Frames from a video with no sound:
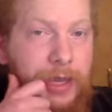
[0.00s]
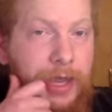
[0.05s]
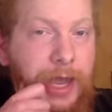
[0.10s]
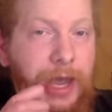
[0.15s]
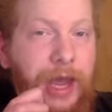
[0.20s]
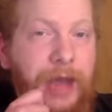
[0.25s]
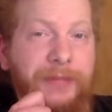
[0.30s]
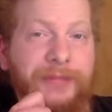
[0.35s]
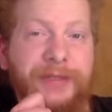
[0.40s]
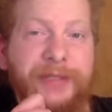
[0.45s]

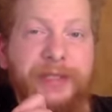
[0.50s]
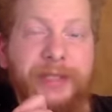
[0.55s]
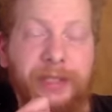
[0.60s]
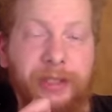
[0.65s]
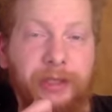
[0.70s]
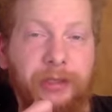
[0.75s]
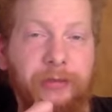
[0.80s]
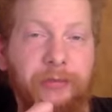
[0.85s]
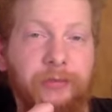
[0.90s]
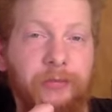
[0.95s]
I'm
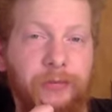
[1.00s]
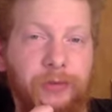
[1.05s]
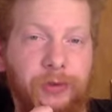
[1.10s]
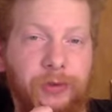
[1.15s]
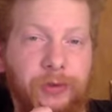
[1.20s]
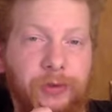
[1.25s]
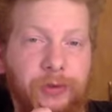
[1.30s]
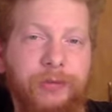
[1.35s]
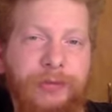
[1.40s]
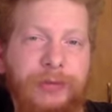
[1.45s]
still
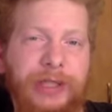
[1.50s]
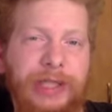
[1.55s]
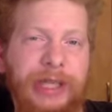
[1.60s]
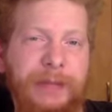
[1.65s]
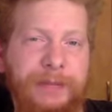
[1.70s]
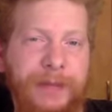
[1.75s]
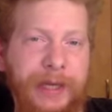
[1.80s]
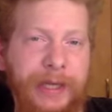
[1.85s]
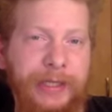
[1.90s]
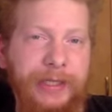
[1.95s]

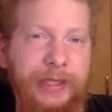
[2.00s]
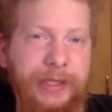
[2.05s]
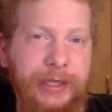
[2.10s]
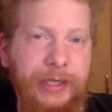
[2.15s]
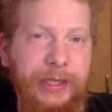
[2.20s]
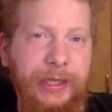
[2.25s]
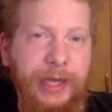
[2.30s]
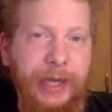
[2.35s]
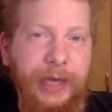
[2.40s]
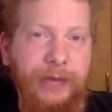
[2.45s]
really pissed at
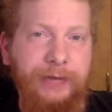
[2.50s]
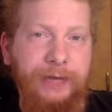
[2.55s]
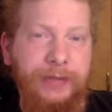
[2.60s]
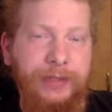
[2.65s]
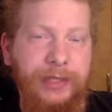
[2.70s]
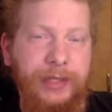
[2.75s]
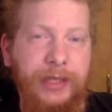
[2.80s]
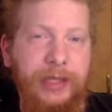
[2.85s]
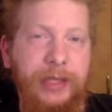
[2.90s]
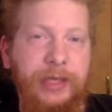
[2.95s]
the guy for
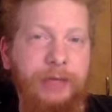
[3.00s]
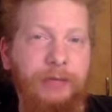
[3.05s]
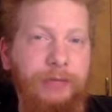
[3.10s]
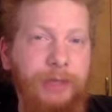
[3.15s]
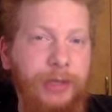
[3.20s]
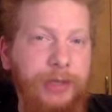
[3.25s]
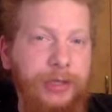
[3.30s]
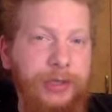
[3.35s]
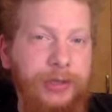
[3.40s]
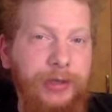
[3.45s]
saying he
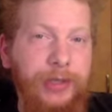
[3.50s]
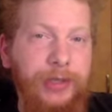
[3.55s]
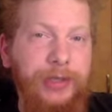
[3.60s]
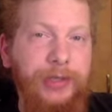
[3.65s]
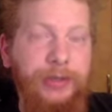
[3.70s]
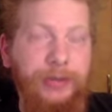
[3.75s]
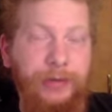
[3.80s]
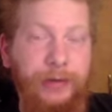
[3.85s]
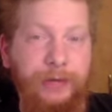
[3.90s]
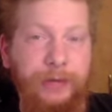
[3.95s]
was going to
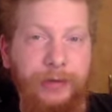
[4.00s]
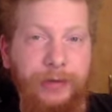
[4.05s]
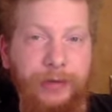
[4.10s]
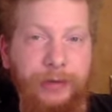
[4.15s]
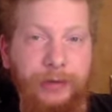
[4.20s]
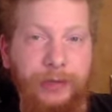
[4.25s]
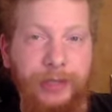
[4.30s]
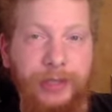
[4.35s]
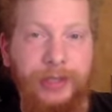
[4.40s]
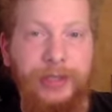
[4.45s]
join the right-wing
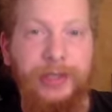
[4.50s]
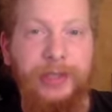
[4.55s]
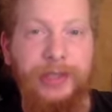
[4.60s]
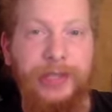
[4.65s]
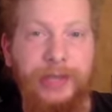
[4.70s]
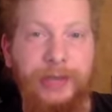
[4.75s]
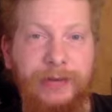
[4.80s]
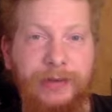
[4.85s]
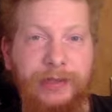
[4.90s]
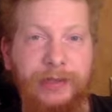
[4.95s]
coalition to
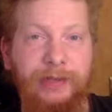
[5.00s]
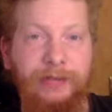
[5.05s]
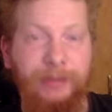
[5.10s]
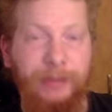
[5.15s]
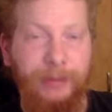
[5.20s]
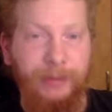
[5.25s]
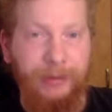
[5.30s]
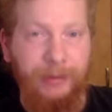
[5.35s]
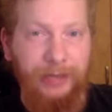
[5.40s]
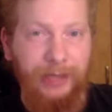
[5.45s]
save us all
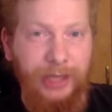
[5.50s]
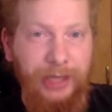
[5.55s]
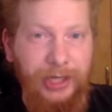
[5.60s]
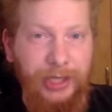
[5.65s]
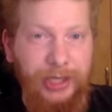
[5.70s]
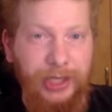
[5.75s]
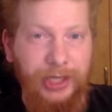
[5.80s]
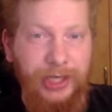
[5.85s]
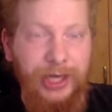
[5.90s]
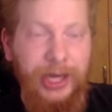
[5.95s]
from a third
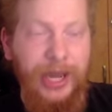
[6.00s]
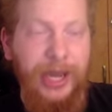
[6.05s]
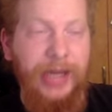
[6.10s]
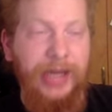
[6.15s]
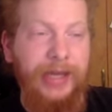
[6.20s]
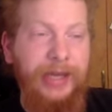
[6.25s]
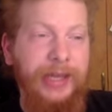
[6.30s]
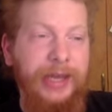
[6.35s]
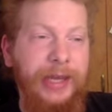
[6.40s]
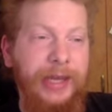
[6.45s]
election
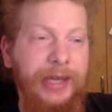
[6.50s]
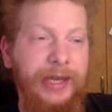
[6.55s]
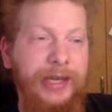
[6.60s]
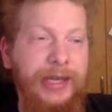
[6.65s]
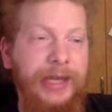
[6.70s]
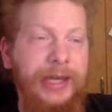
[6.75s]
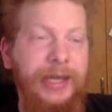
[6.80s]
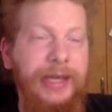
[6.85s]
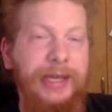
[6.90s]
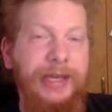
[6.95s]
and then
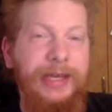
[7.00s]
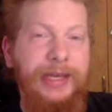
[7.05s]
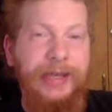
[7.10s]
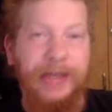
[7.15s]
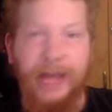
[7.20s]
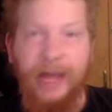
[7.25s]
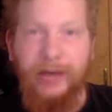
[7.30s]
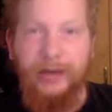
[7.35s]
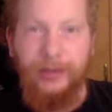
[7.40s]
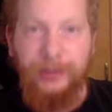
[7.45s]

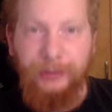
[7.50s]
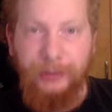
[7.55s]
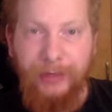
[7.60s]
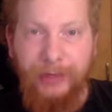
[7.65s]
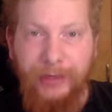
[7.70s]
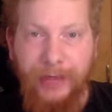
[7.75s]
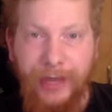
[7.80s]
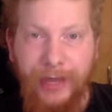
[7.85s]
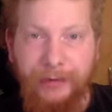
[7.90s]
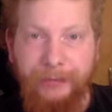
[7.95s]
not
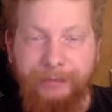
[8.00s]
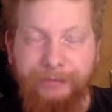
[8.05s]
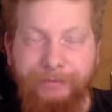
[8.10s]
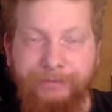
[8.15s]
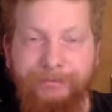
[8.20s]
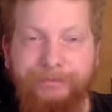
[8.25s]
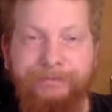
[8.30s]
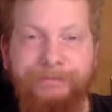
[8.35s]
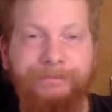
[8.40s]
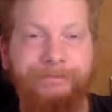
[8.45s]
doing that.
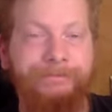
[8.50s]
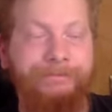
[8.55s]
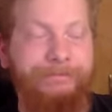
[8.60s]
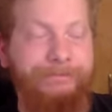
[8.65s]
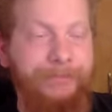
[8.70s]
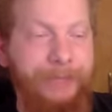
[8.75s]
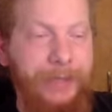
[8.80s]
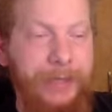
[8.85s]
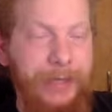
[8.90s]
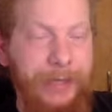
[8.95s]

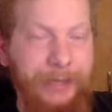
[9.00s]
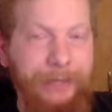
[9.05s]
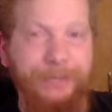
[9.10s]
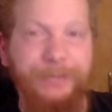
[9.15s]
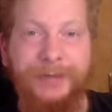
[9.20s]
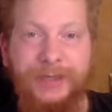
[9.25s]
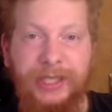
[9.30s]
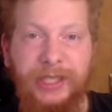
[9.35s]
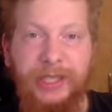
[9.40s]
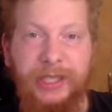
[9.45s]
Yeah,
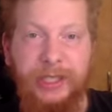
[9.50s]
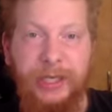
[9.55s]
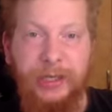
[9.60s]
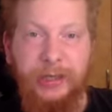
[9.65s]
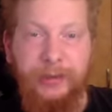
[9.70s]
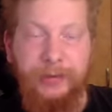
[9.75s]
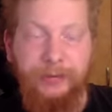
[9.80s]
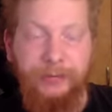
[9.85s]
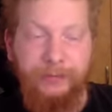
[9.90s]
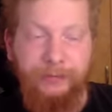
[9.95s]
still a
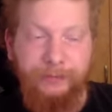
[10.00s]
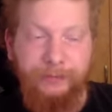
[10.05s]
dick.